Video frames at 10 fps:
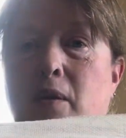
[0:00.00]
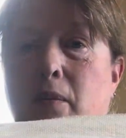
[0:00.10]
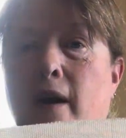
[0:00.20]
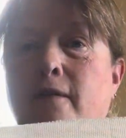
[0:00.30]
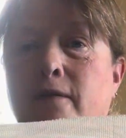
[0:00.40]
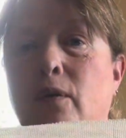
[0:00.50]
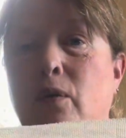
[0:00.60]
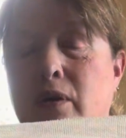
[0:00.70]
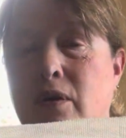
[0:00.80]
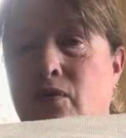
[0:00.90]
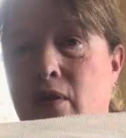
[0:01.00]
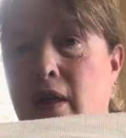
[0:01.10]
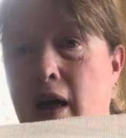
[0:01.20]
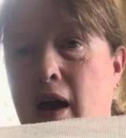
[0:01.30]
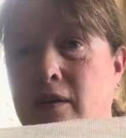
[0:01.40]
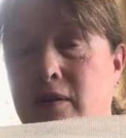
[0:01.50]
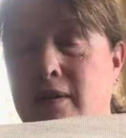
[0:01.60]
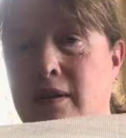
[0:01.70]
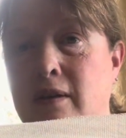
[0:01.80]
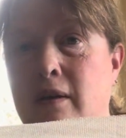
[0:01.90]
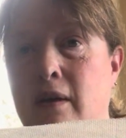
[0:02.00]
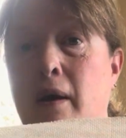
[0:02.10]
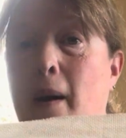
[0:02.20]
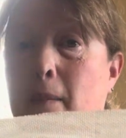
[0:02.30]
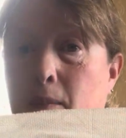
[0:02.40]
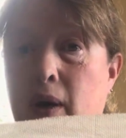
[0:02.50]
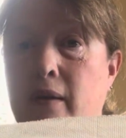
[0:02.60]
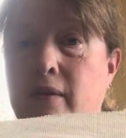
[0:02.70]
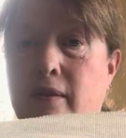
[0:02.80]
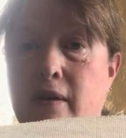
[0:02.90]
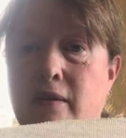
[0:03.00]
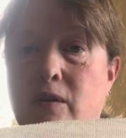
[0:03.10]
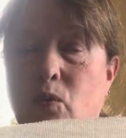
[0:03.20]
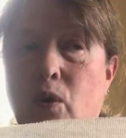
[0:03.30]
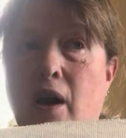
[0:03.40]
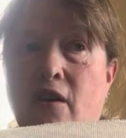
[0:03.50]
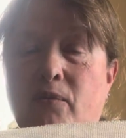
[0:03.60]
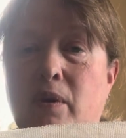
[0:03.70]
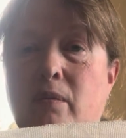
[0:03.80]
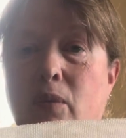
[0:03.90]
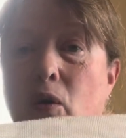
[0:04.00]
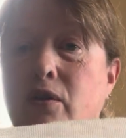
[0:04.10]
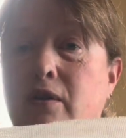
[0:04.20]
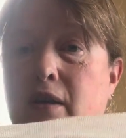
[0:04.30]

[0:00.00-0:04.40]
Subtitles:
my focus for the last month. This is what I've been mostly